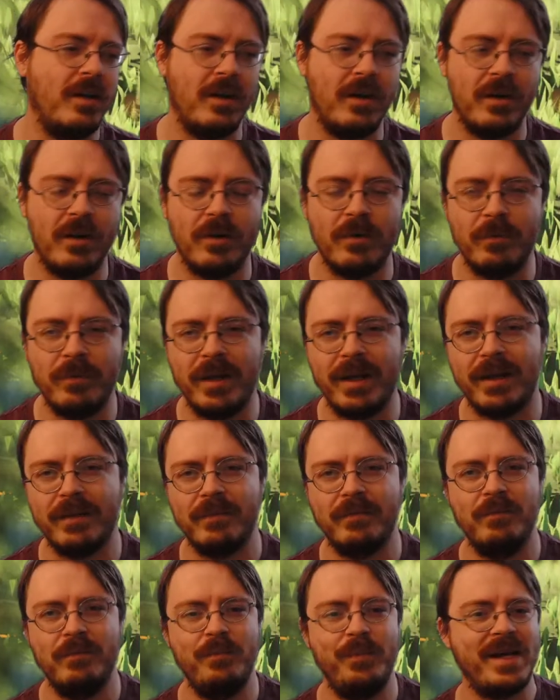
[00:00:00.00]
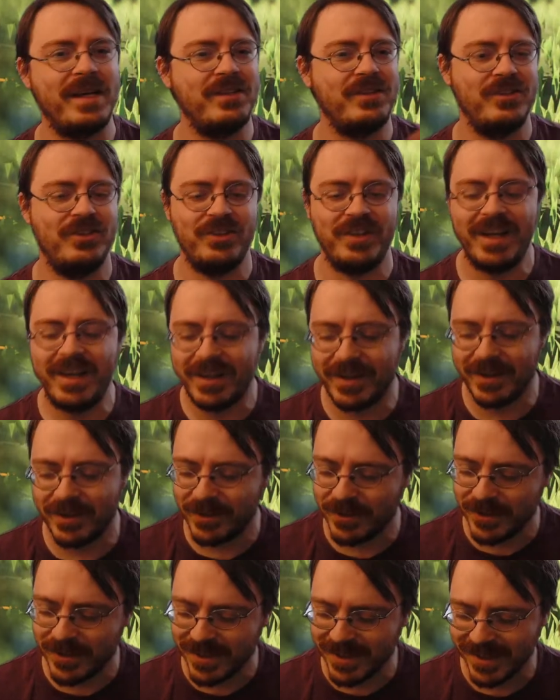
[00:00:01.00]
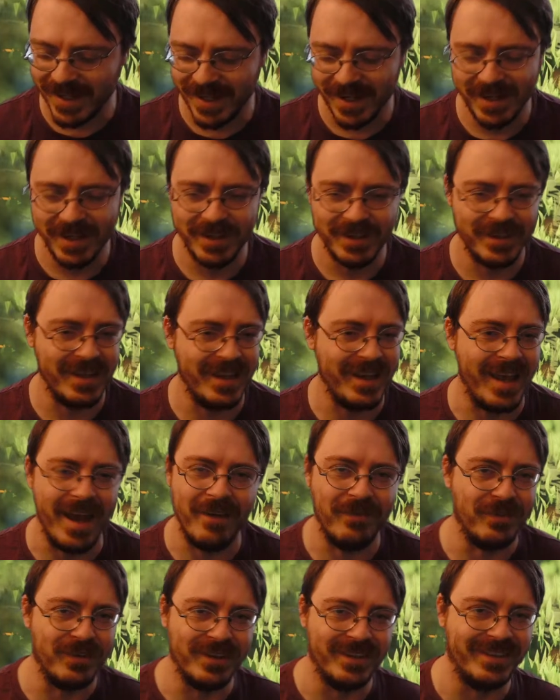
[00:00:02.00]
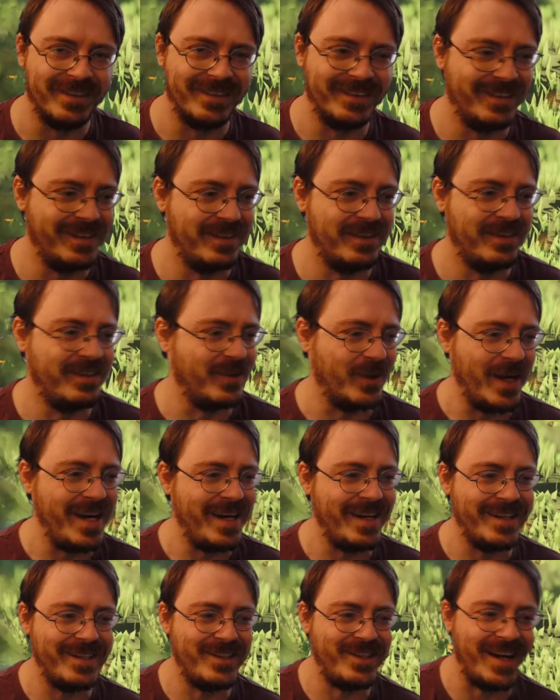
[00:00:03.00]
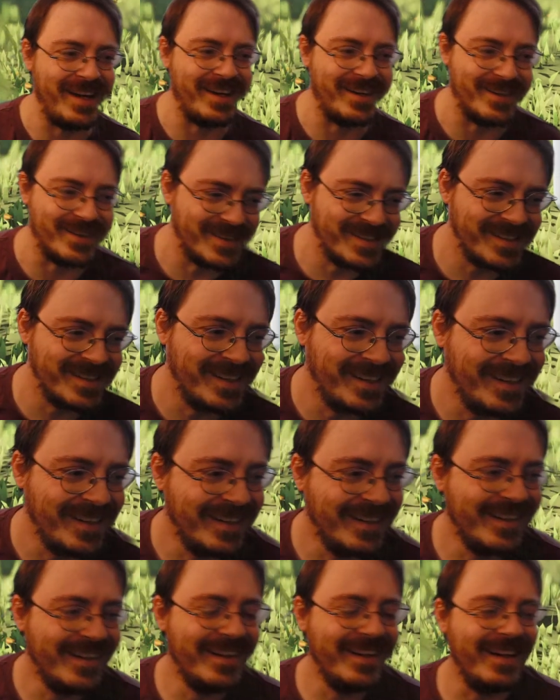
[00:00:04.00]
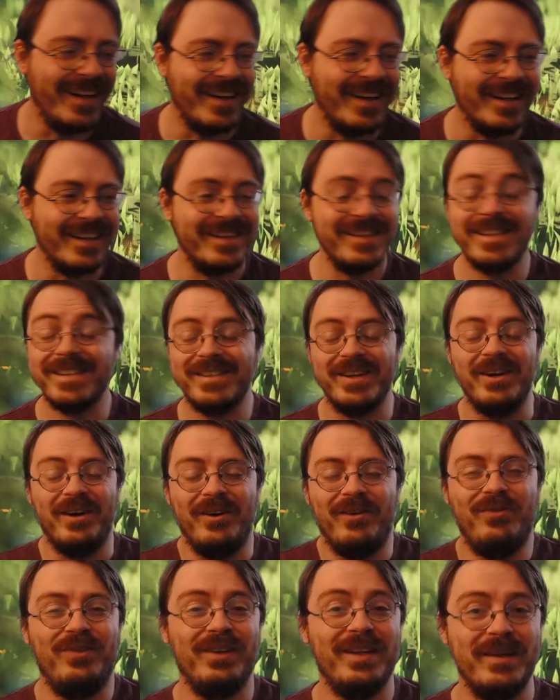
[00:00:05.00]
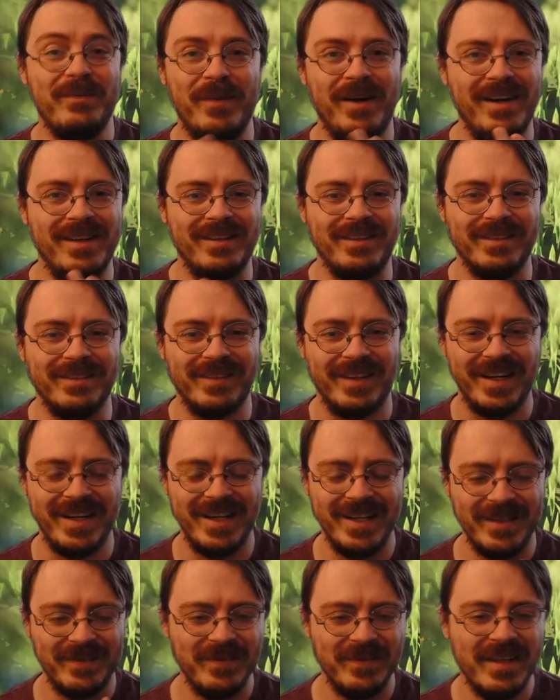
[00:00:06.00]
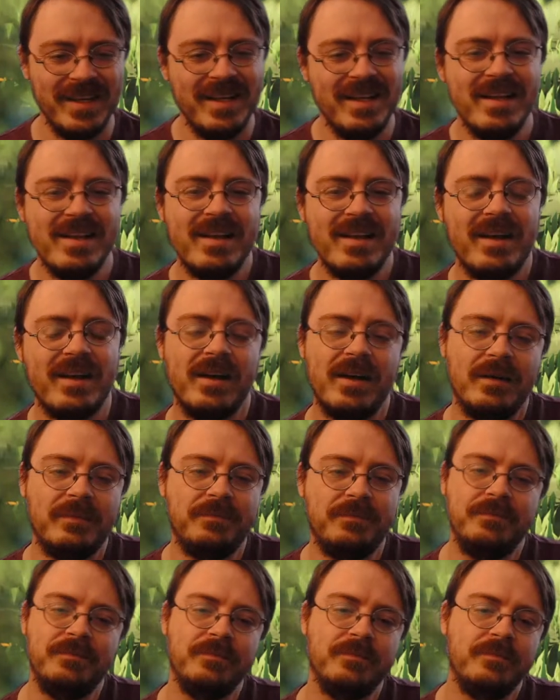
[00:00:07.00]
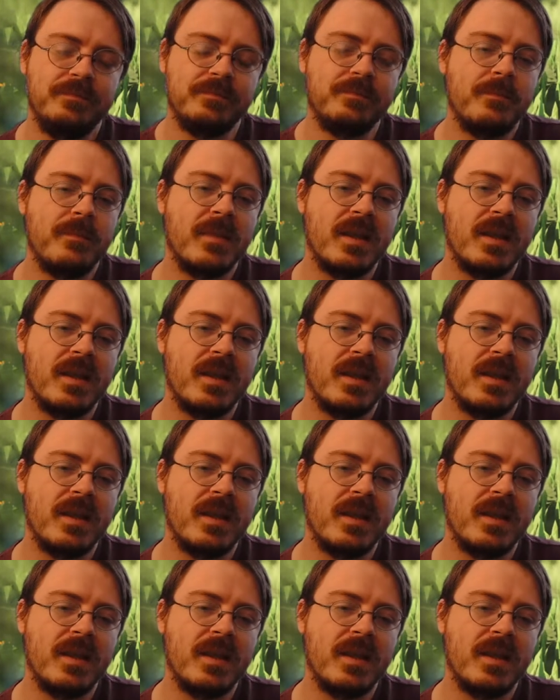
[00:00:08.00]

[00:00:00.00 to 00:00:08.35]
Oh man, best shadows ever. Great shadows. Because it's all fully modeled, right? Um,